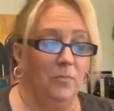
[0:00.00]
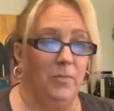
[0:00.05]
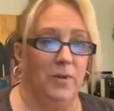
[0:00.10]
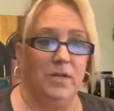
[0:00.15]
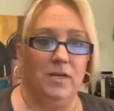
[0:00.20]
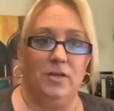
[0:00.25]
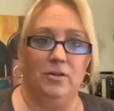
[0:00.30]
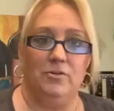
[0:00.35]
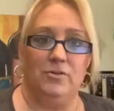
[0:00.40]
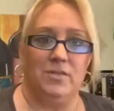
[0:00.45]

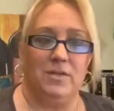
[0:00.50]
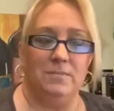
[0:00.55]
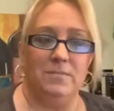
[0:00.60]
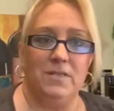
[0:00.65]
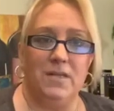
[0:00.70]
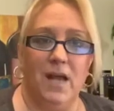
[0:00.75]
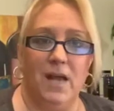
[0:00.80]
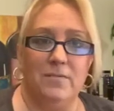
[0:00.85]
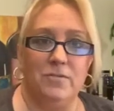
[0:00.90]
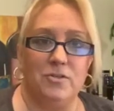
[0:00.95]
But
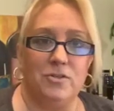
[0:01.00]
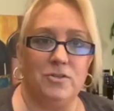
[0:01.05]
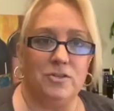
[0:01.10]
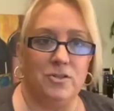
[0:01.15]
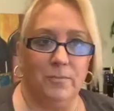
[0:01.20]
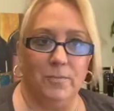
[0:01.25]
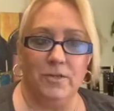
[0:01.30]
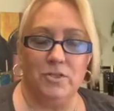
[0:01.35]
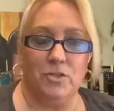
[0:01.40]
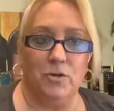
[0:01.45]
sometimes there's
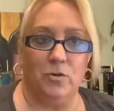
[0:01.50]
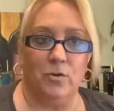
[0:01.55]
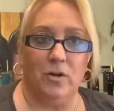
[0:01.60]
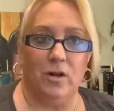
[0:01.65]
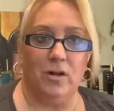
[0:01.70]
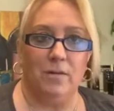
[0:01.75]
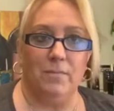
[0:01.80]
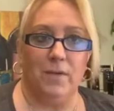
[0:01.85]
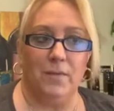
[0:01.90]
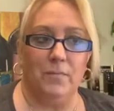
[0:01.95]
so much going
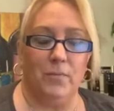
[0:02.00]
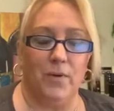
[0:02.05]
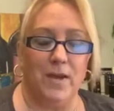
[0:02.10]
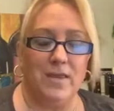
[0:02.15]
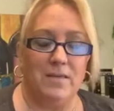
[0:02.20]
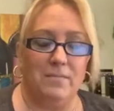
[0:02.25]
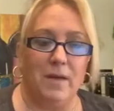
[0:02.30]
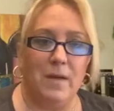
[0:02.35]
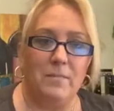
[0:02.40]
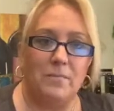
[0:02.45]
on in my
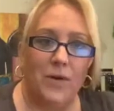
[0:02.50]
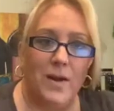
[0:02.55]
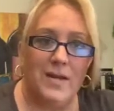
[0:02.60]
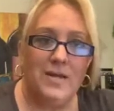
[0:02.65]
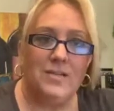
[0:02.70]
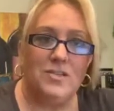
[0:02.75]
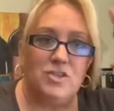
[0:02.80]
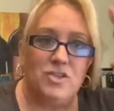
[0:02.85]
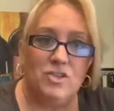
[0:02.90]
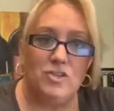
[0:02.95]
brain that my
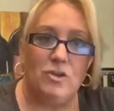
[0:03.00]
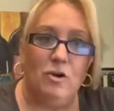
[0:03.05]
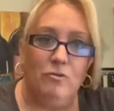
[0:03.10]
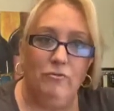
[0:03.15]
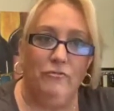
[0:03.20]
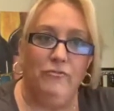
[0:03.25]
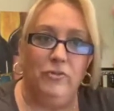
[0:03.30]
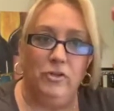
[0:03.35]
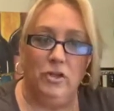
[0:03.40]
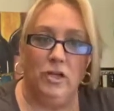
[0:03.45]
brain is so
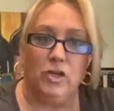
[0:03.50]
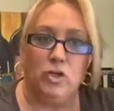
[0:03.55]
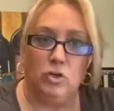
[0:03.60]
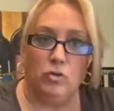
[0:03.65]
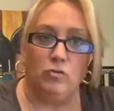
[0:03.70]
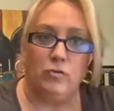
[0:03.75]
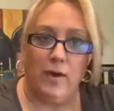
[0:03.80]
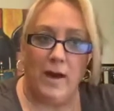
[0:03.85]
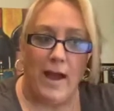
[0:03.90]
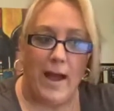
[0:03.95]
full of
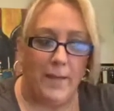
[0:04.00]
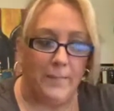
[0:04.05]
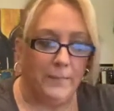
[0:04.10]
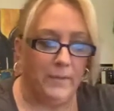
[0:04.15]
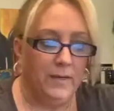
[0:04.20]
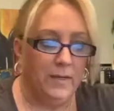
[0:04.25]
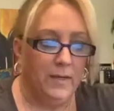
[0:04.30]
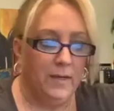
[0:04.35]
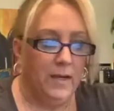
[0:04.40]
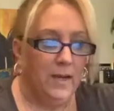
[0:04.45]
crap
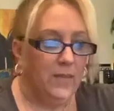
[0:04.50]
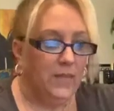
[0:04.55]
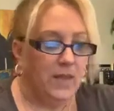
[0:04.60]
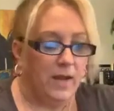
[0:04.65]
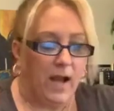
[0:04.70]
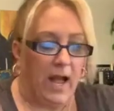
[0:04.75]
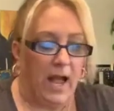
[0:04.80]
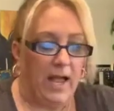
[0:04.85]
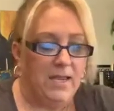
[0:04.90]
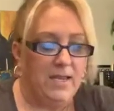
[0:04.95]

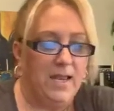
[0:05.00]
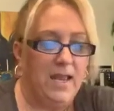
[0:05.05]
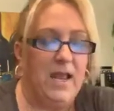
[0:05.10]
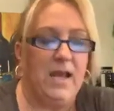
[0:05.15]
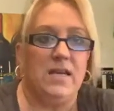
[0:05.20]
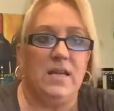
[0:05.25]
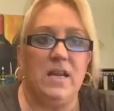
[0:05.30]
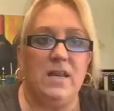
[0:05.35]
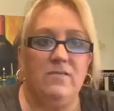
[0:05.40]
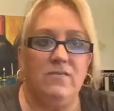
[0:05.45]
that I
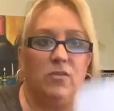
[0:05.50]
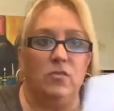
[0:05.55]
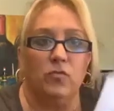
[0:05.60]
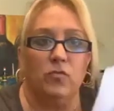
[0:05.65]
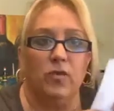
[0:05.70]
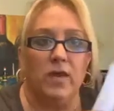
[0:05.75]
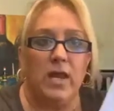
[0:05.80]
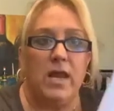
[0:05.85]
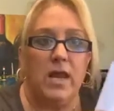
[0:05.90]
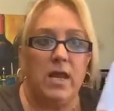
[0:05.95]
can't
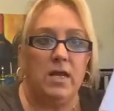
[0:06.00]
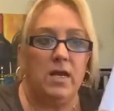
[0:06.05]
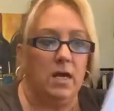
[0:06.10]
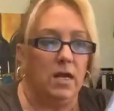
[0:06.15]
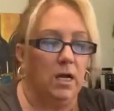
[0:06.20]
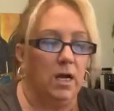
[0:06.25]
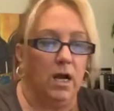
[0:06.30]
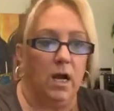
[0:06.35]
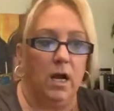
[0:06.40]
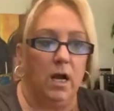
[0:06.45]
even read
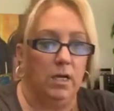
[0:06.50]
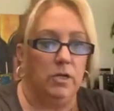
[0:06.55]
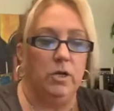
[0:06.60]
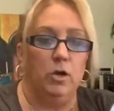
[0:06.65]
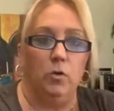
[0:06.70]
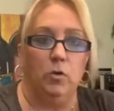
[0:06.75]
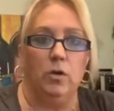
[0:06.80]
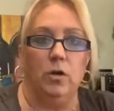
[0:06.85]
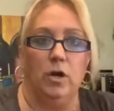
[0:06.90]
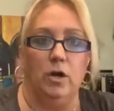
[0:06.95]
a
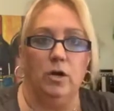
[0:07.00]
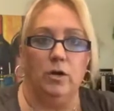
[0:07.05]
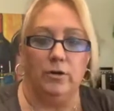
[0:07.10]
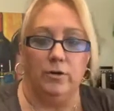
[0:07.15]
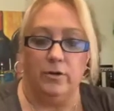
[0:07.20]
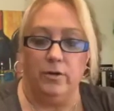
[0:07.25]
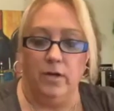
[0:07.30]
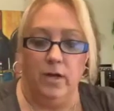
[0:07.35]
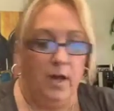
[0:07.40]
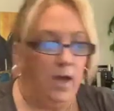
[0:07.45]
note
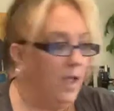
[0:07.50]
card.